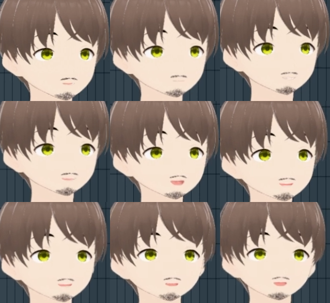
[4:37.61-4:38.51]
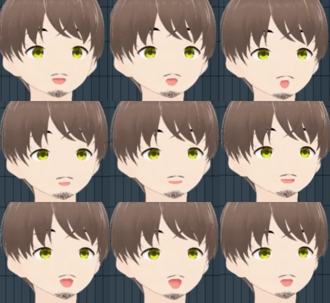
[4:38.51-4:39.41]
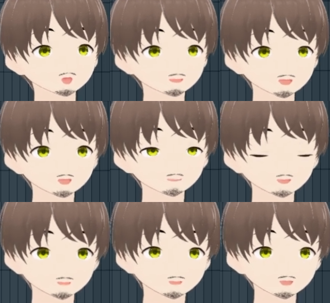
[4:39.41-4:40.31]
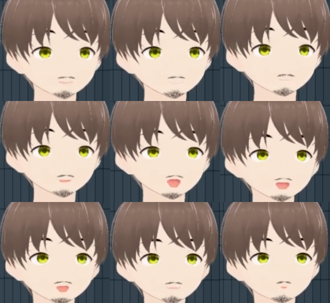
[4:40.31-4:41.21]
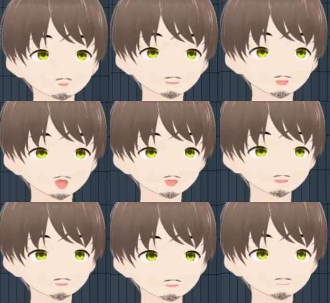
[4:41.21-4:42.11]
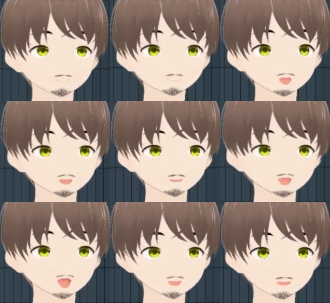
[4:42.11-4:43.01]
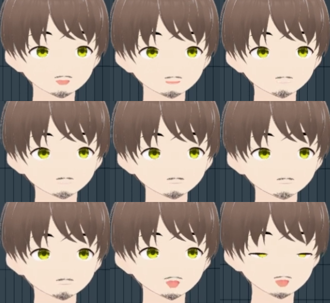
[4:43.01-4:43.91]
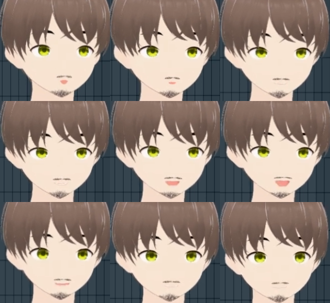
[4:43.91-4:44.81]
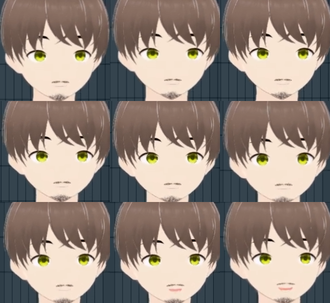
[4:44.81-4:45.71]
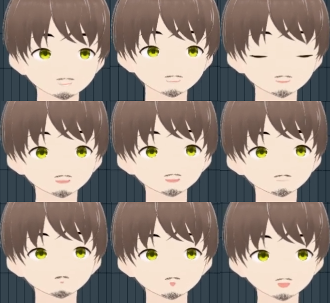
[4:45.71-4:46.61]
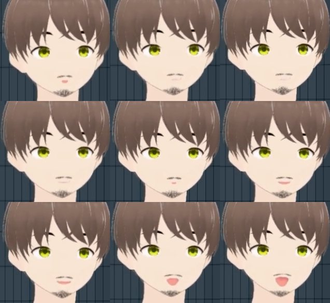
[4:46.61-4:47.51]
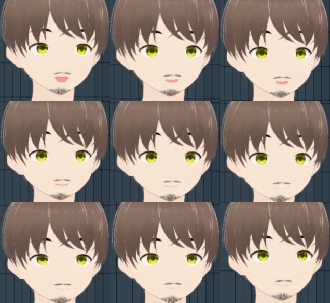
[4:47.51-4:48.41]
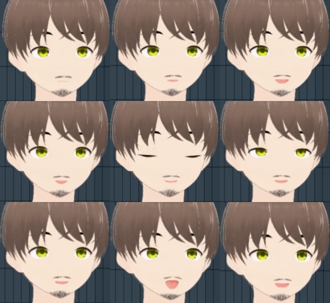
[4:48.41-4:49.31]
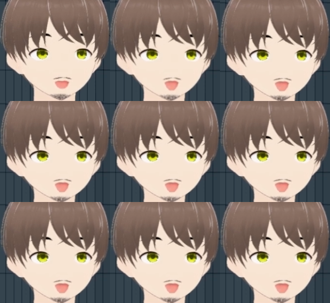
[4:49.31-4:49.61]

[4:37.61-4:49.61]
And how I record and how I go into this stuff is I go switch to my interface, go to options, audio settings. And what I do is I switch to my interface. Let me do that right now.